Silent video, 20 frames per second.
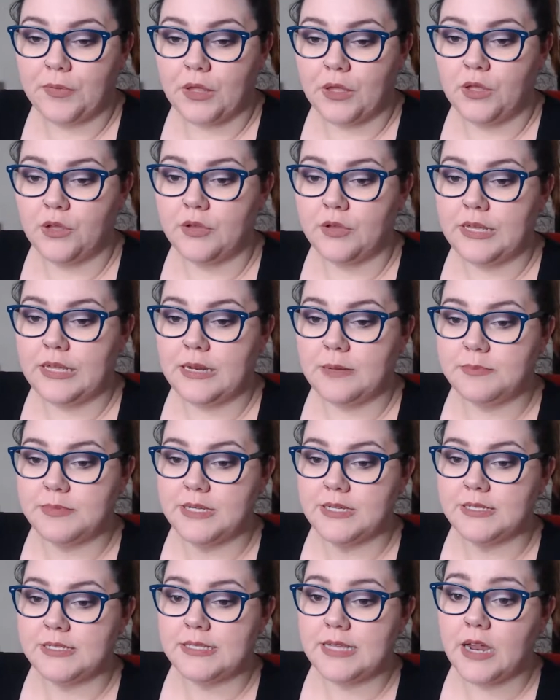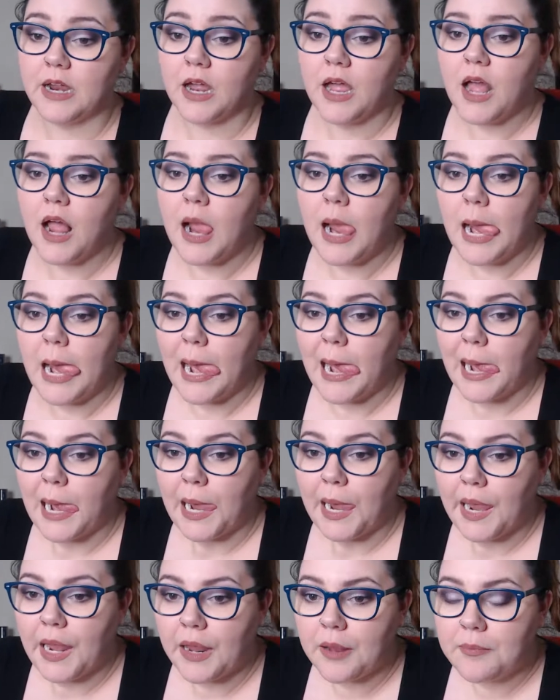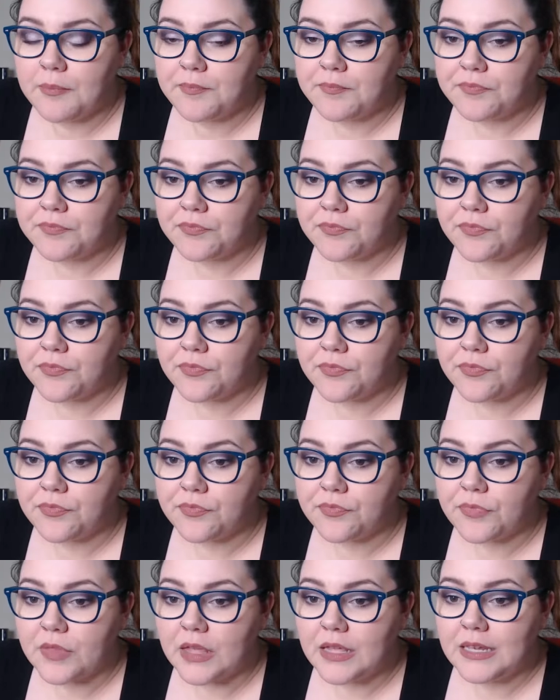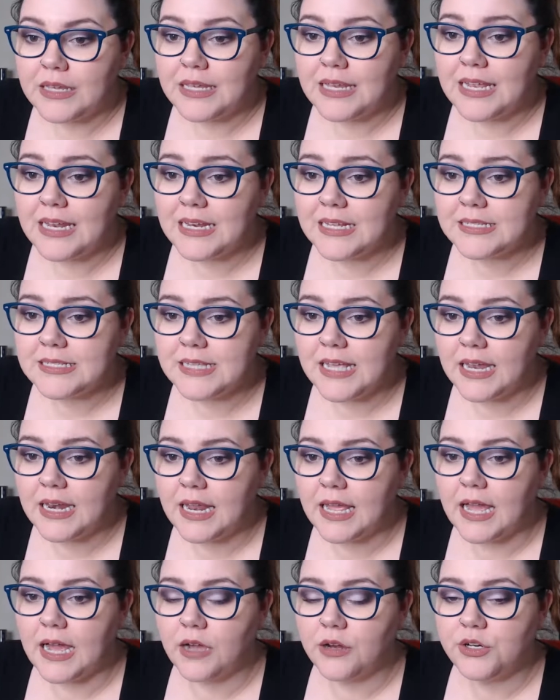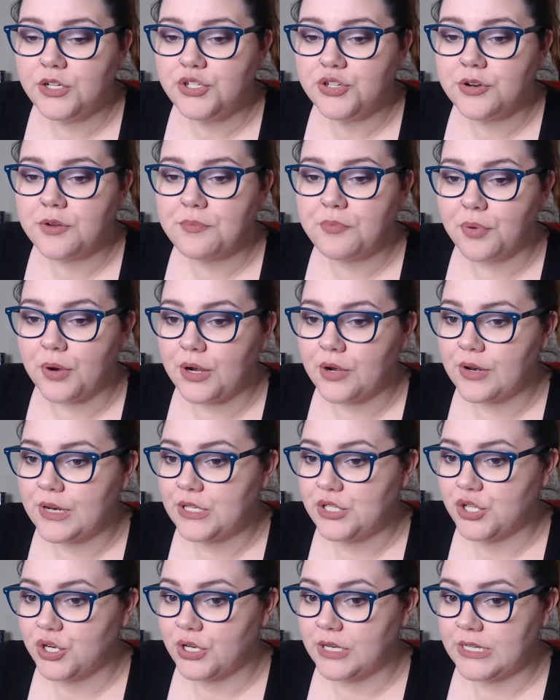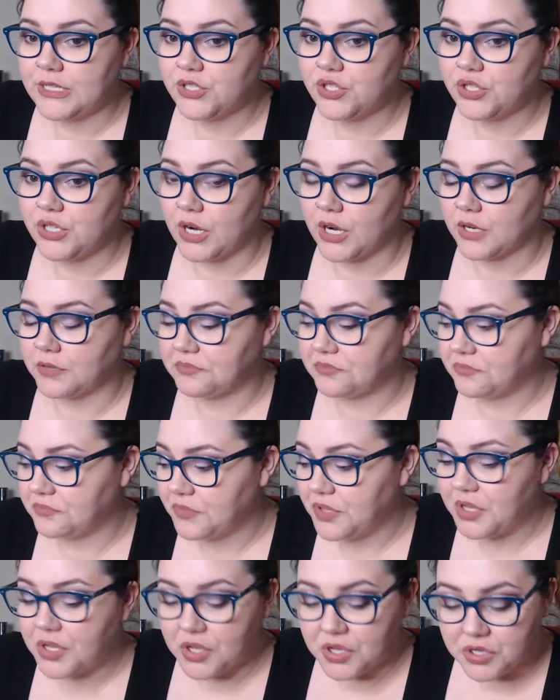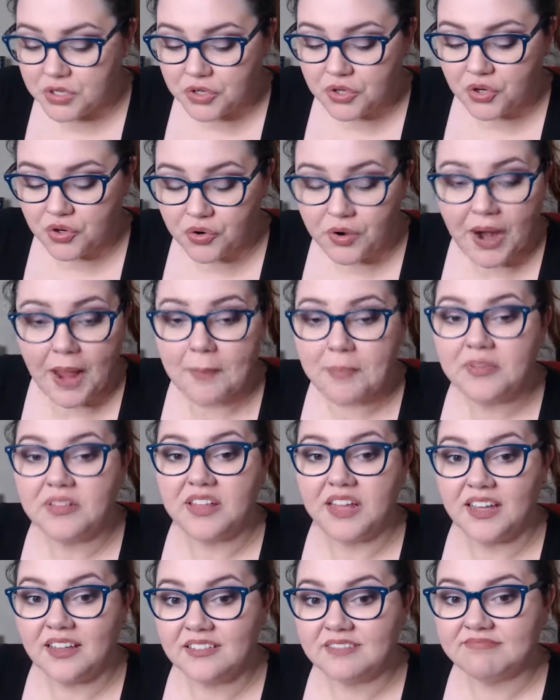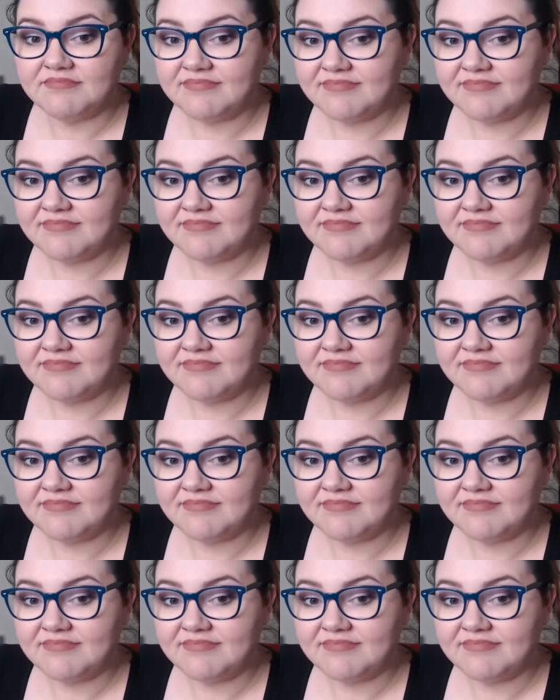You can get updates there. Dina said, how did your embroidery journey start? Crappily.